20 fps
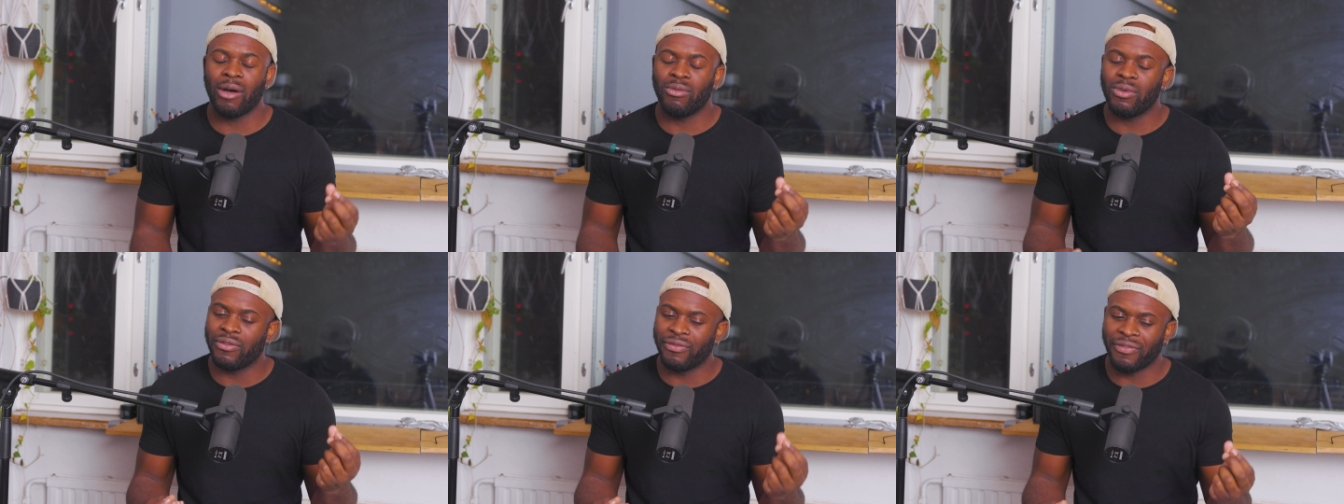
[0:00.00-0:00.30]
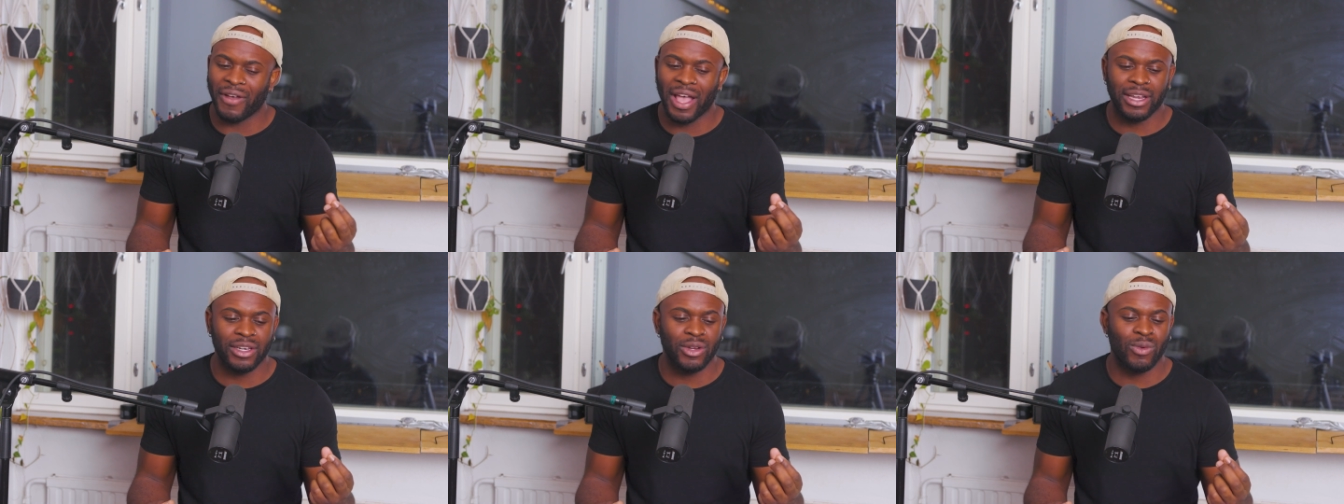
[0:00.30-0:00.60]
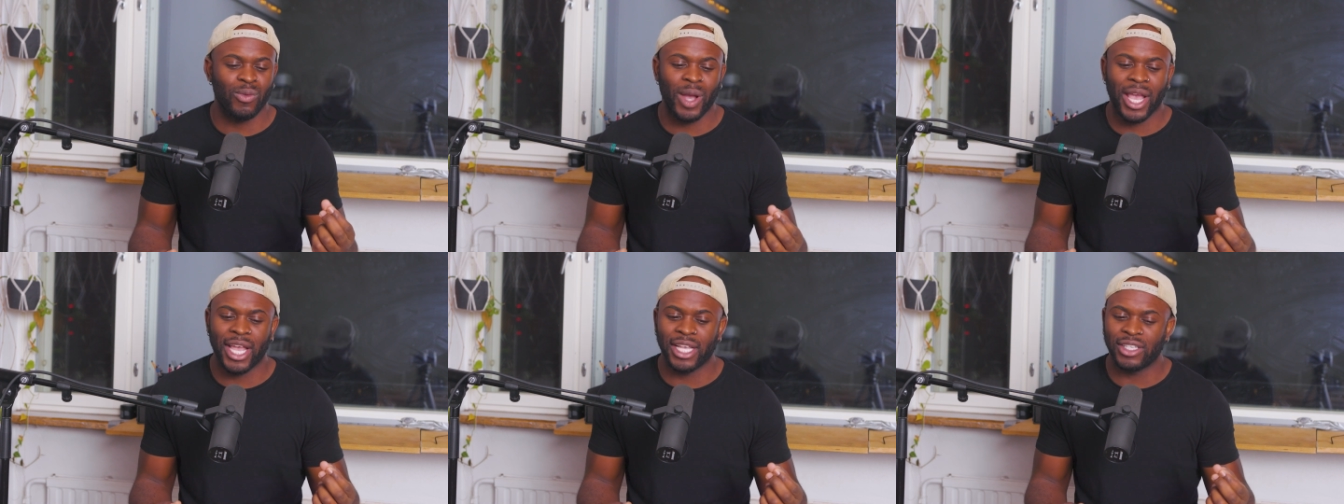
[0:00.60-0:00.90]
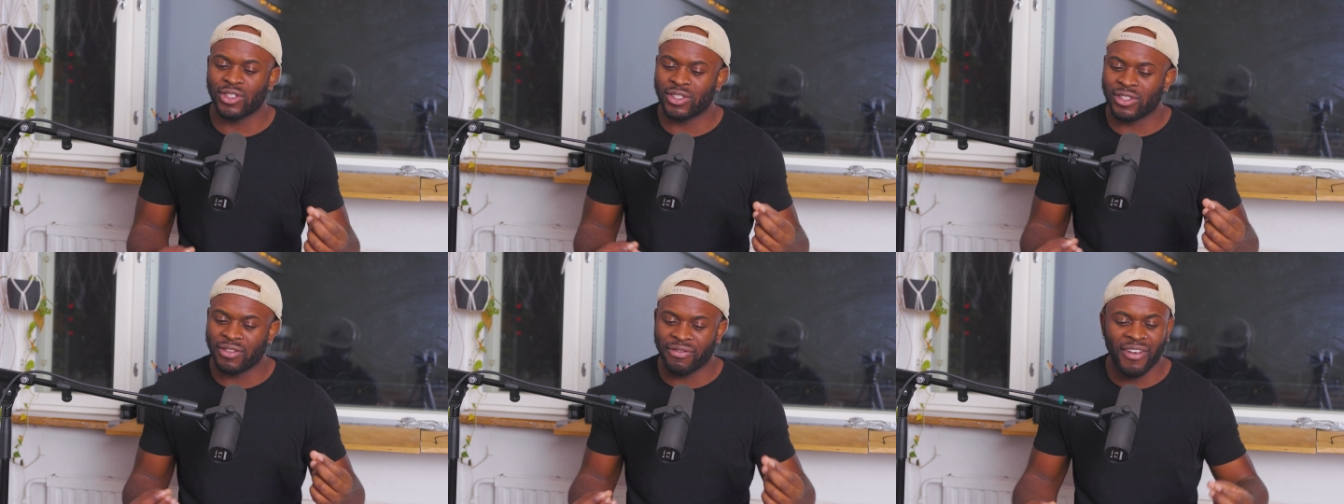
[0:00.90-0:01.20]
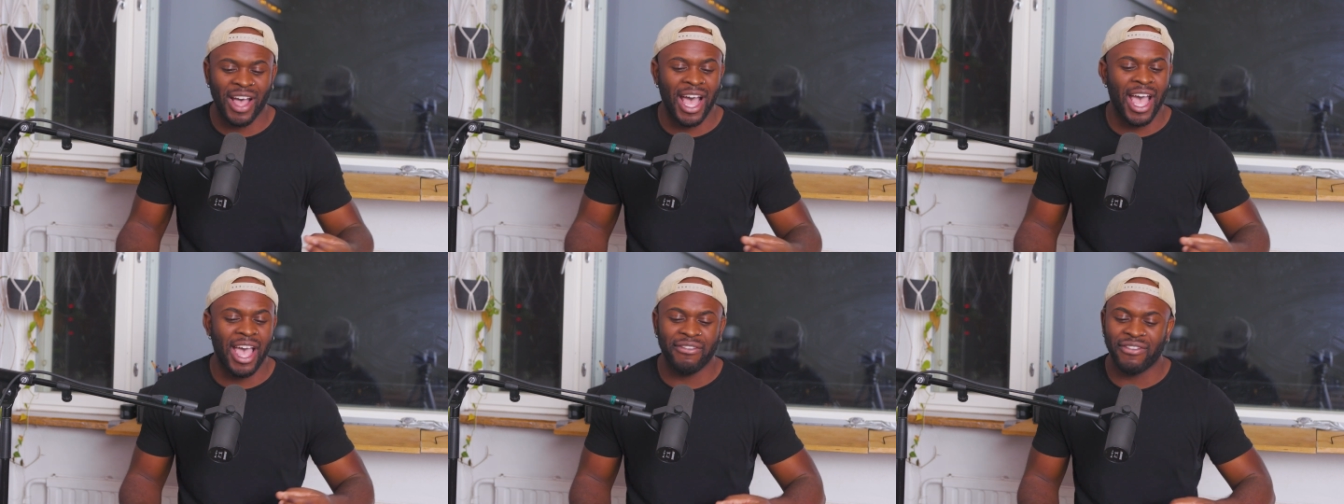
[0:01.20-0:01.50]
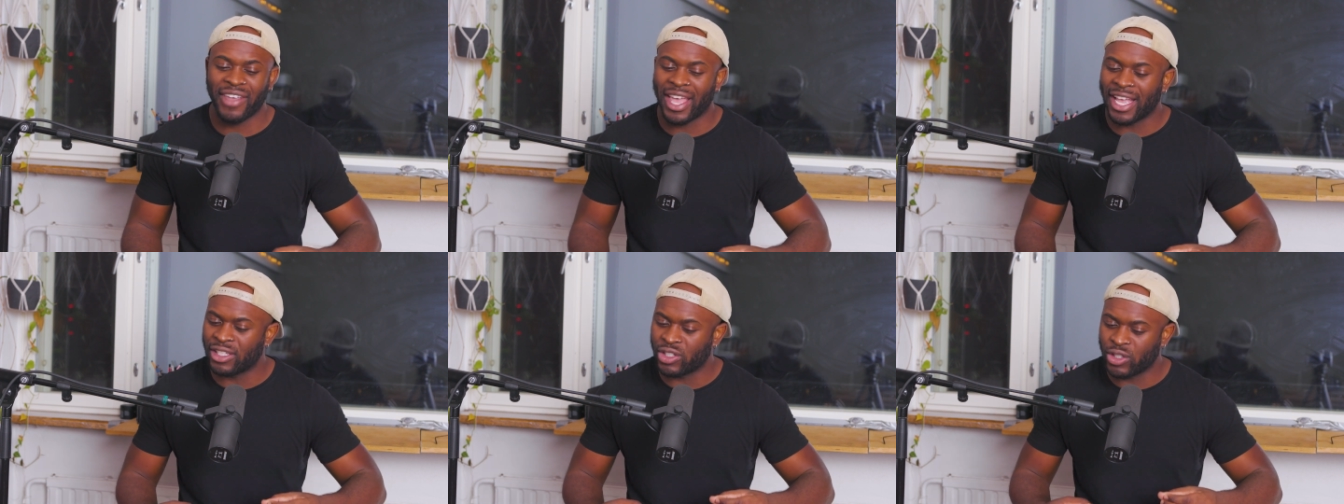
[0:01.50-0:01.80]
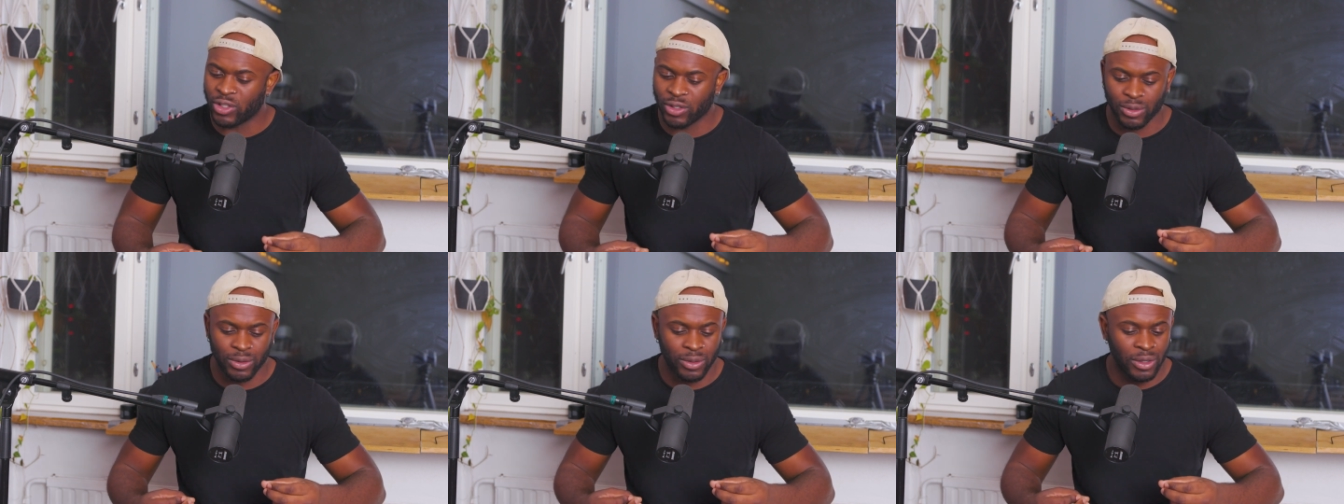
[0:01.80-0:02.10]
I will find a way to survive and
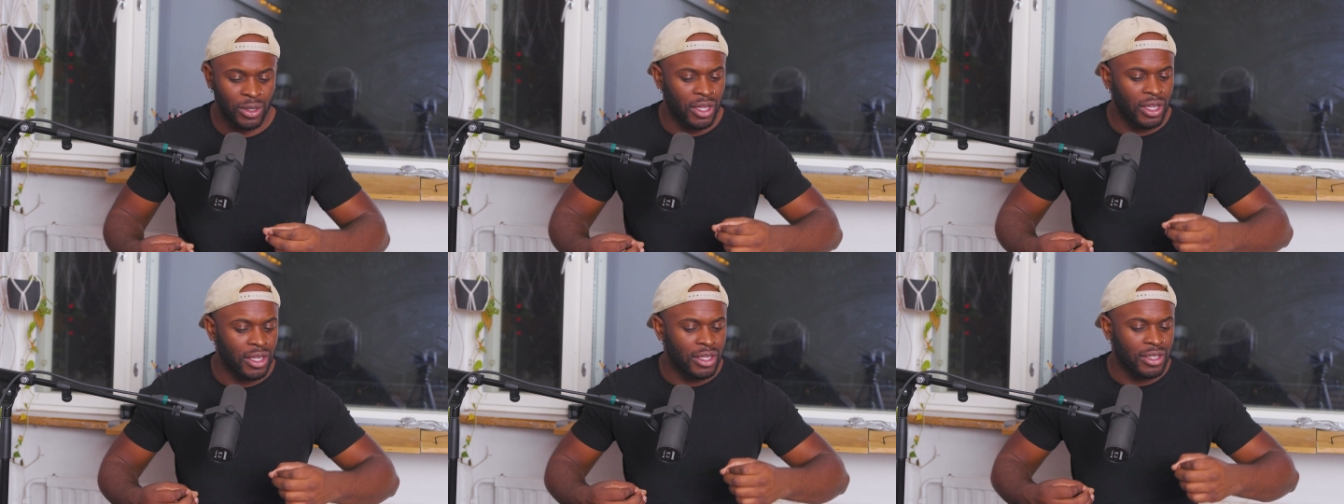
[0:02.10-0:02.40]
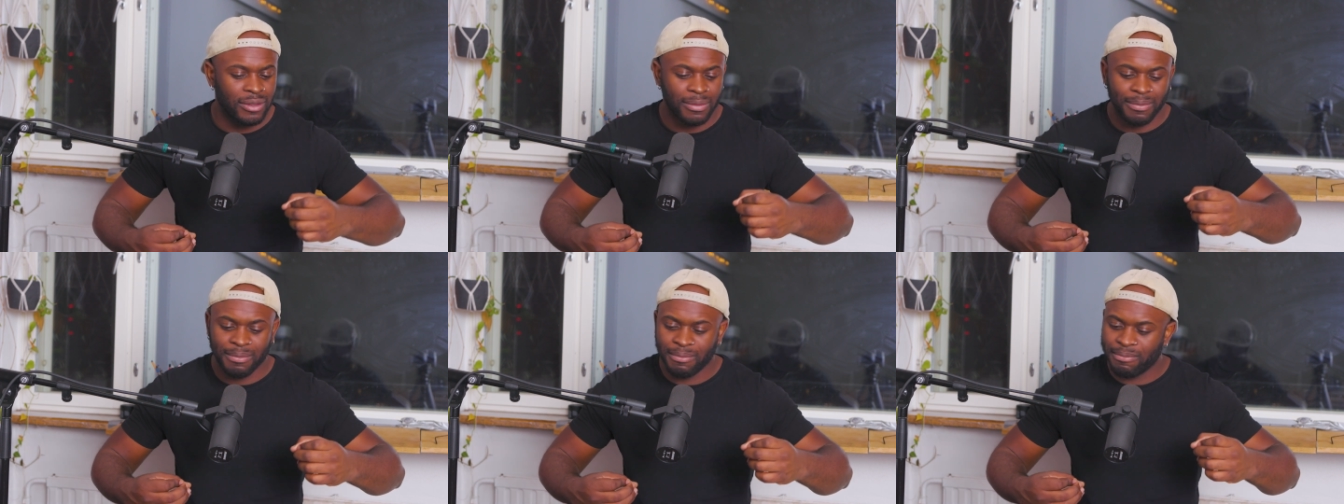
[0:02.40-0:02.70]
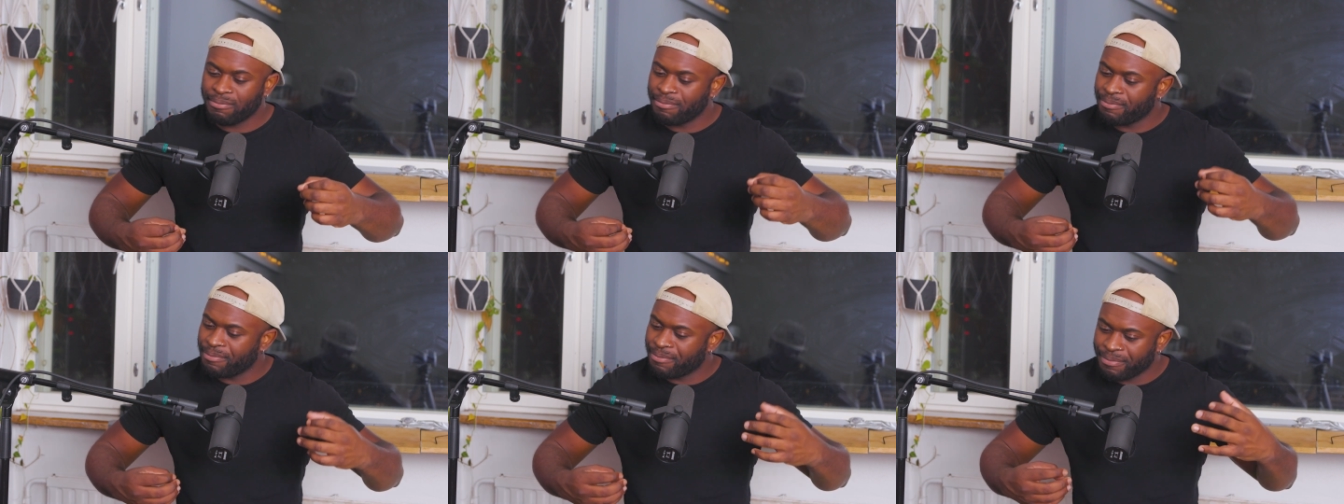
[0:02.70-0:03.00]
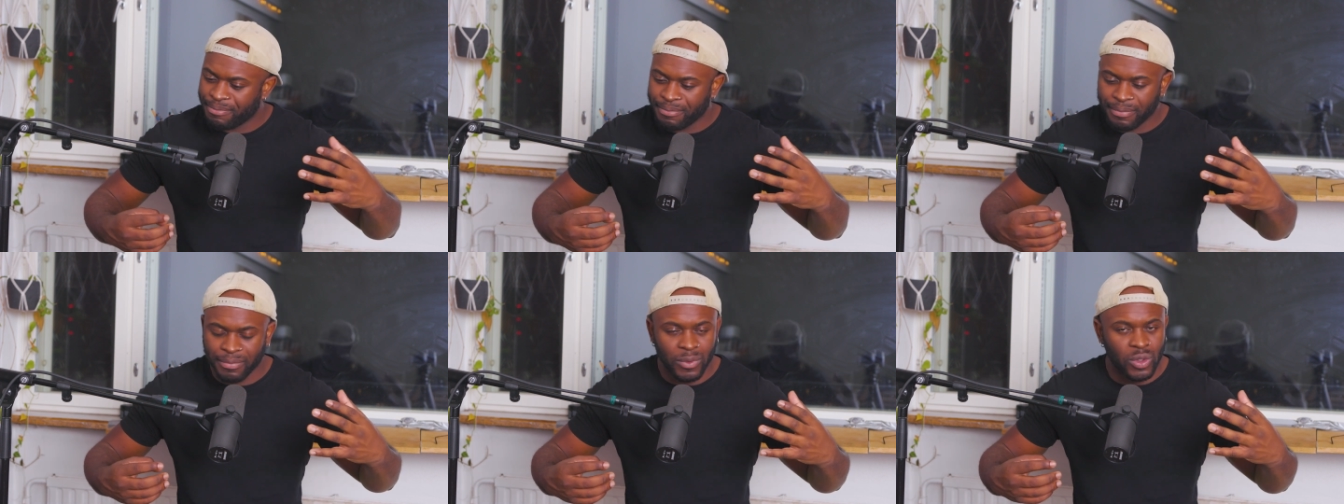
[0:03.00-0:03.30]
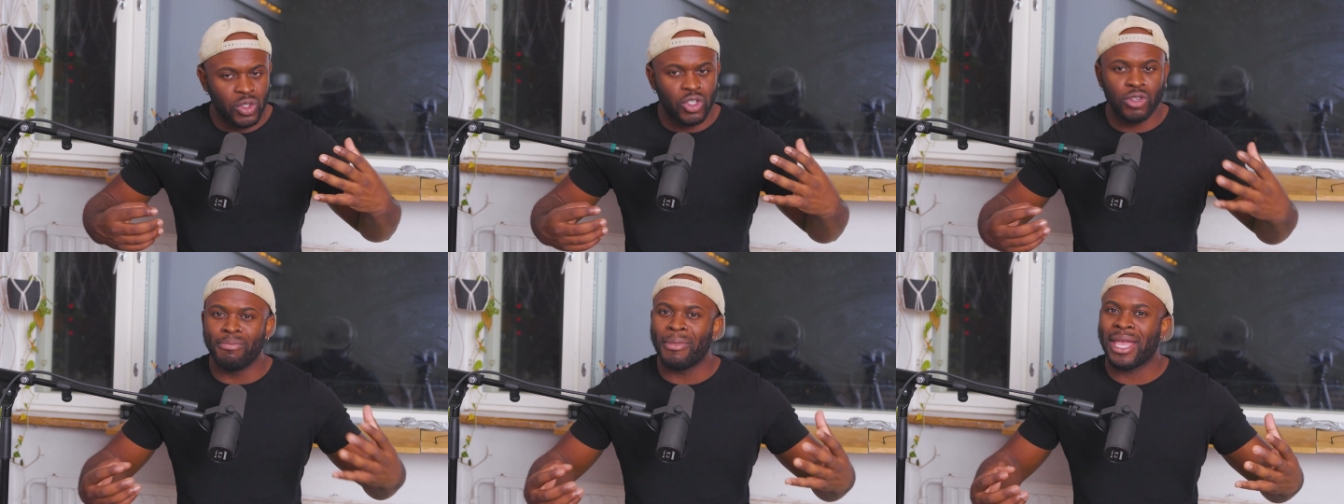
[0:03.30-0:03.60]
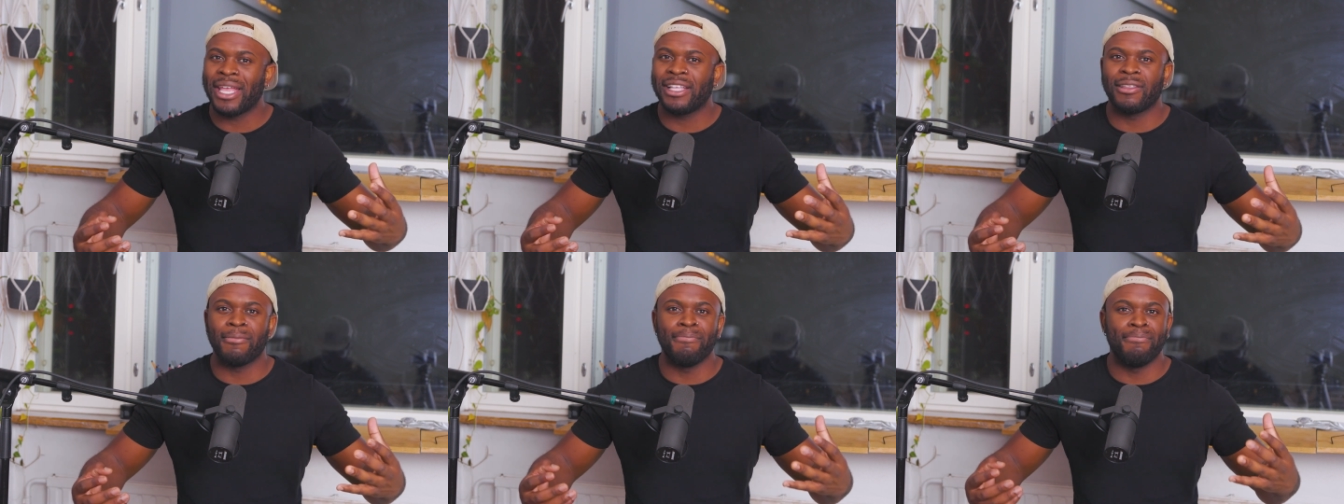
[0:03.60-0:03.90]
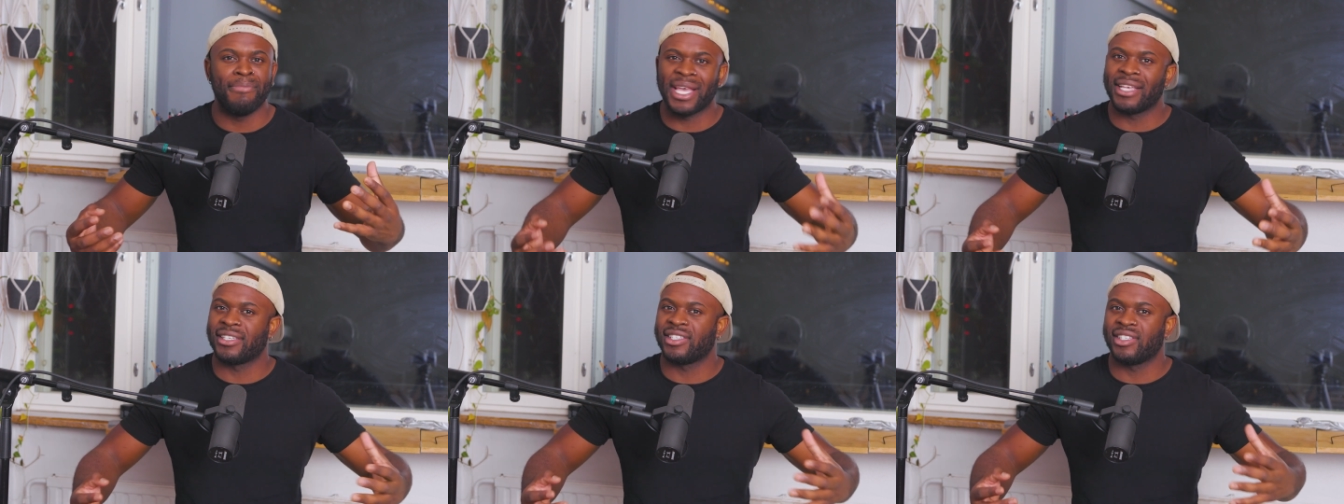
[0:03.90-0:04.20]
to make the
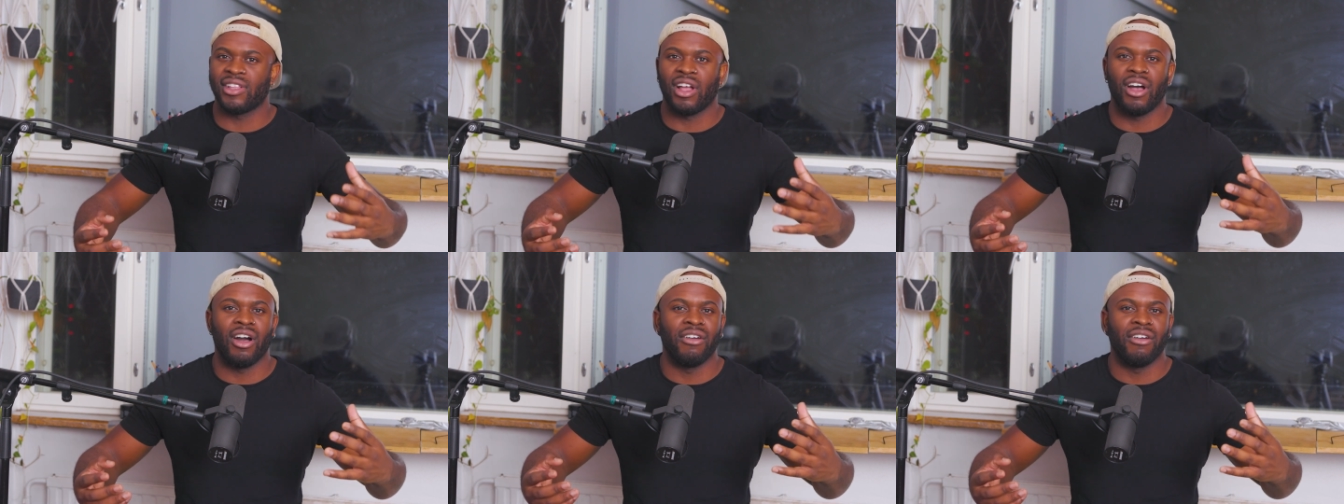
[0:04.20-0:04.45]
best